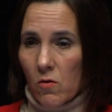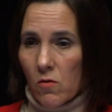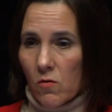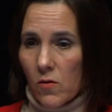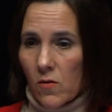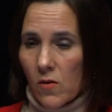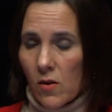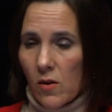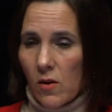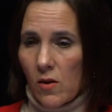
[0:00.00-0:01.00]
countries
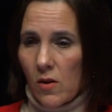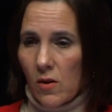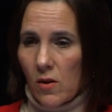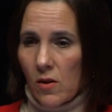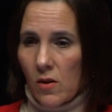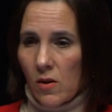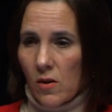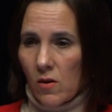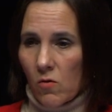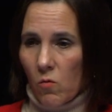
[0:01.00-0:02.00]

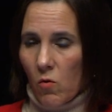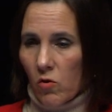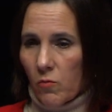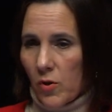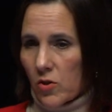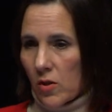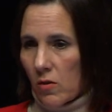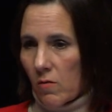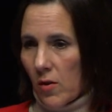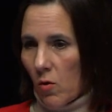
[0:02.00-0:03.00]
in the world, especially
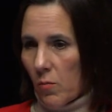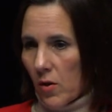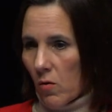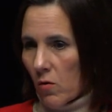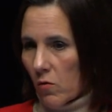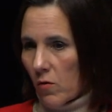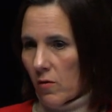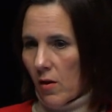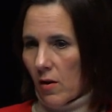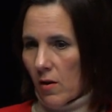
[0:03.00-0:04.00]
developing countries
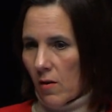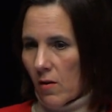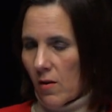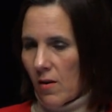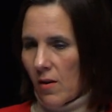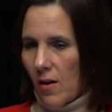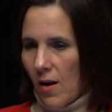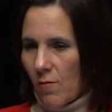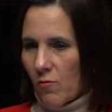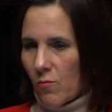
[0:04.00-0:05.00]
that
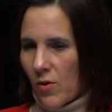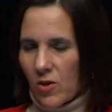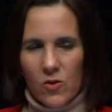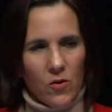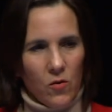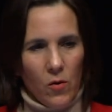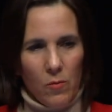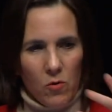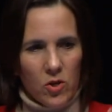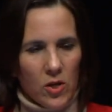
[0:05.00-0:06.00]
have to make sure, you know,
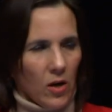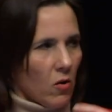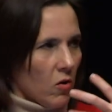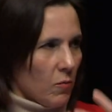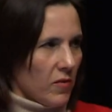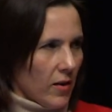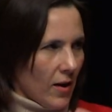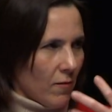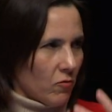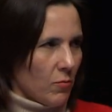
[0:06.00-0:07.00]
emerging economies that
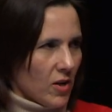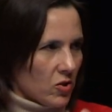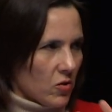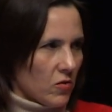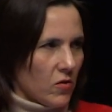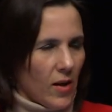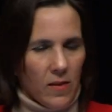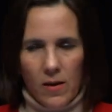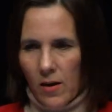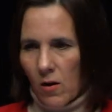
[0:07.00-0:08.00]
have to make sure that
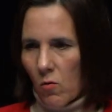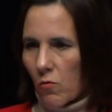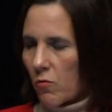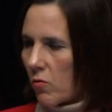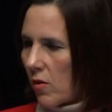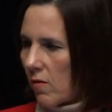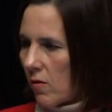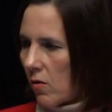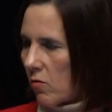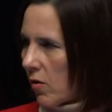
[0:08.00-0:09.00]
they can go through these
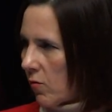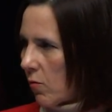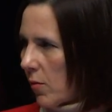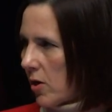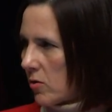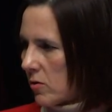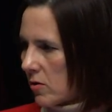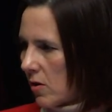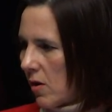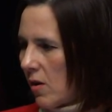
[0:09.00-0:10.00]
transformations.
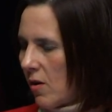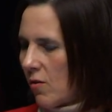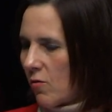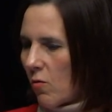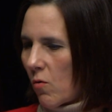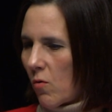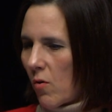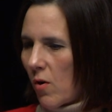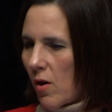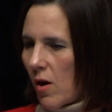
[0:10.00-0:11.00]
So
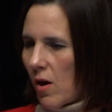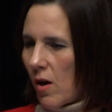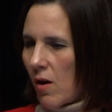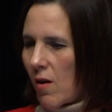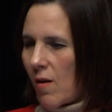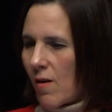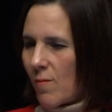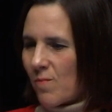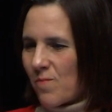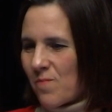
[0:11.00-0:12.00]

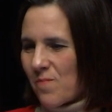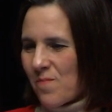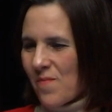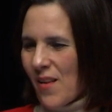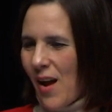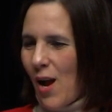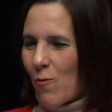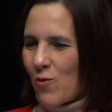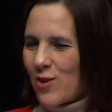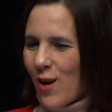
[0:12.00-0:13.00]
I
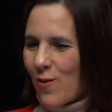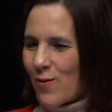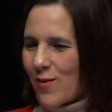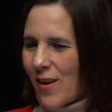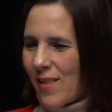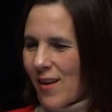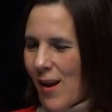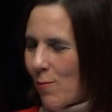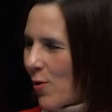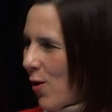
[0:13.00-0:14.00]
wish I could say that
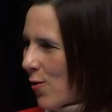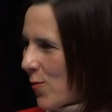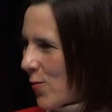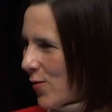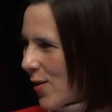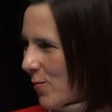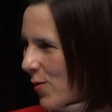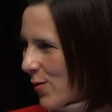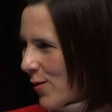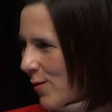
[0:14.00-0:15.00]
I'm 100%
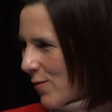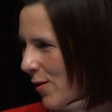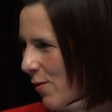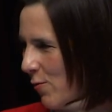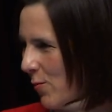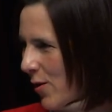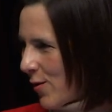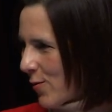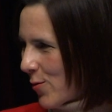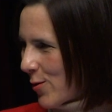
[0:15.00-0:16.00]
positive that
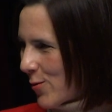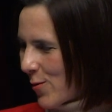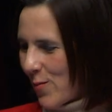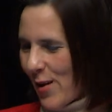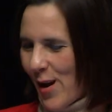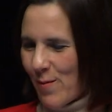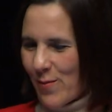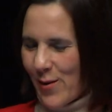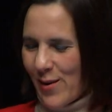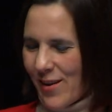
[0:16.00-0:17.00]
everybody's going to comply,
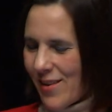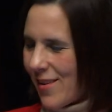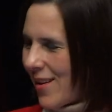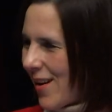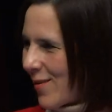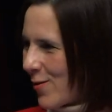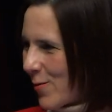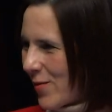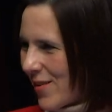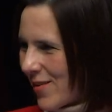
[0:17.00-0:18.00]
but it has
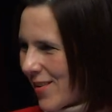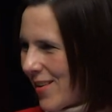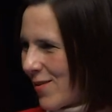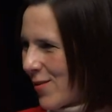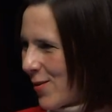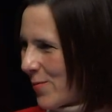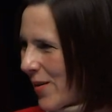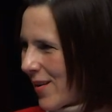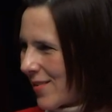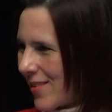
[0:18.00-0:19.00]
not been the history in the
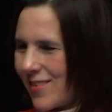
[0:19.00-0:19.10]
past.